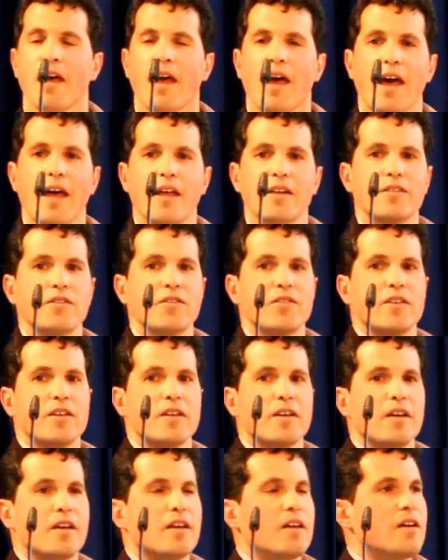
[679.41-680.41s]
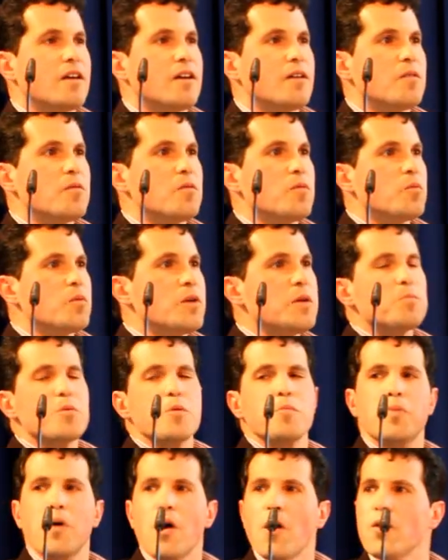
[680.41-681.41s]
And we
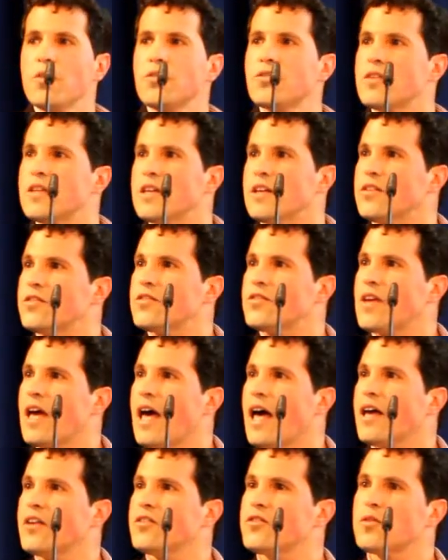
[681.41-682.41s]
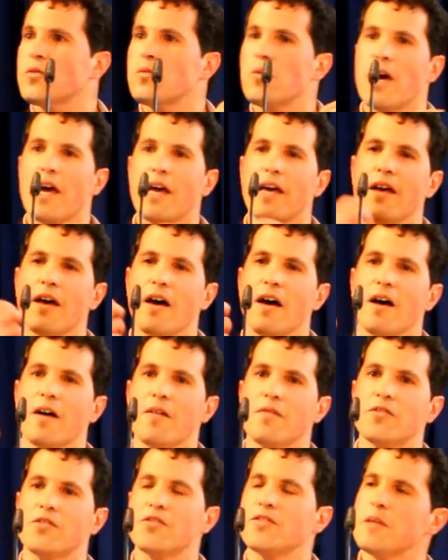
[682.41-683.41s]
propose this as a way
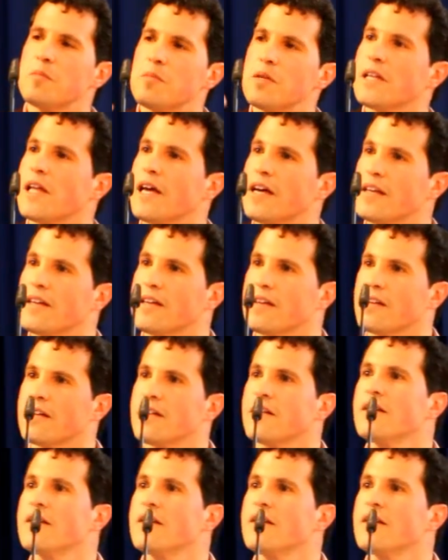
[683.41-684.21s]
of stimulating